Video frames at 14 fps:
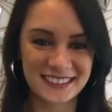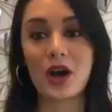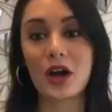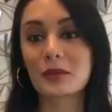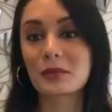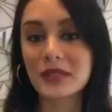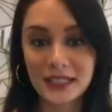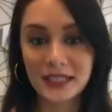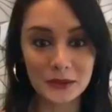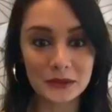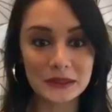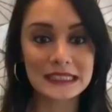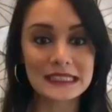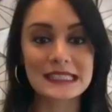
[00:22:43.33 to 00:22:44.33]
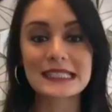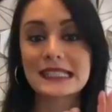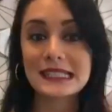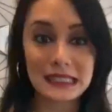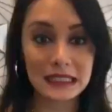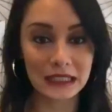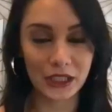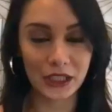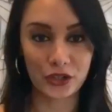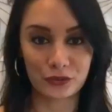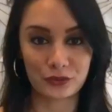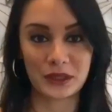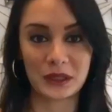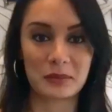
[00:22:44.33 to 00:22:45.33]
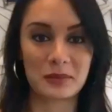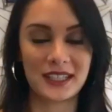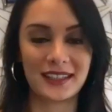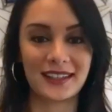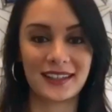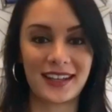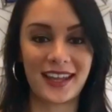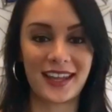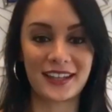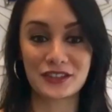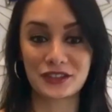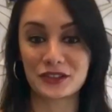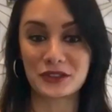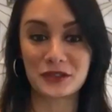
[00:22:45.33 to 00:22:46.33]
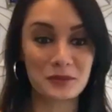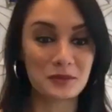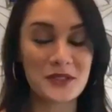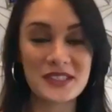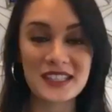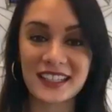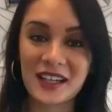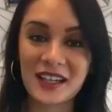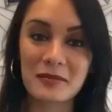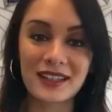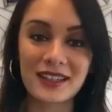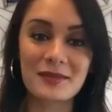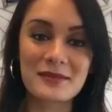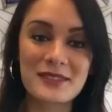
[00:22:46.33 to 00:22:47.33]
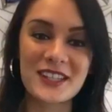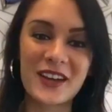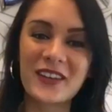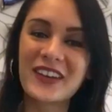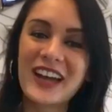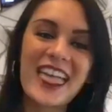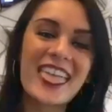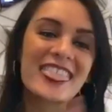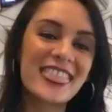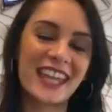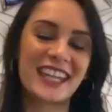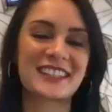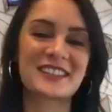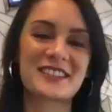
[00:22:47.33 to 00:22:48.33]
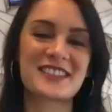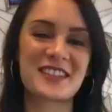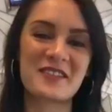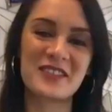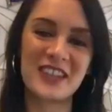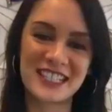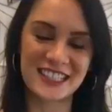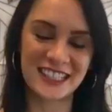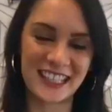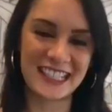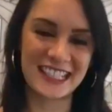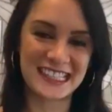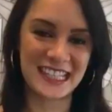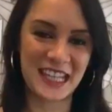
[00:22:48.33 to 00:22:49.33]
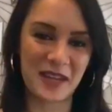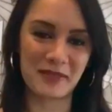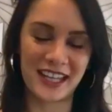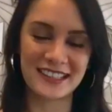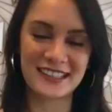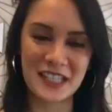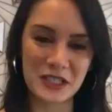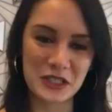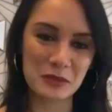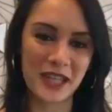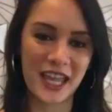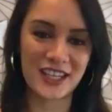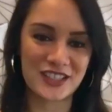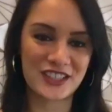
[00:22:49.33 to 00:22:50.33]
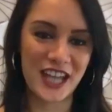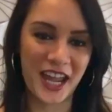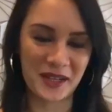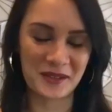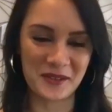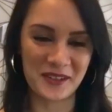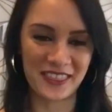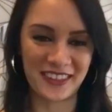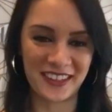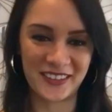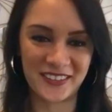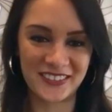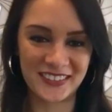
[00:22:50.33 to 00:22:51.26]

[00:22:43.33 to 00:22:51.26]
On My Own consistently on repeat, and your new music coming up. So thank you so much again, Sammy. I had such a blast chatting with you.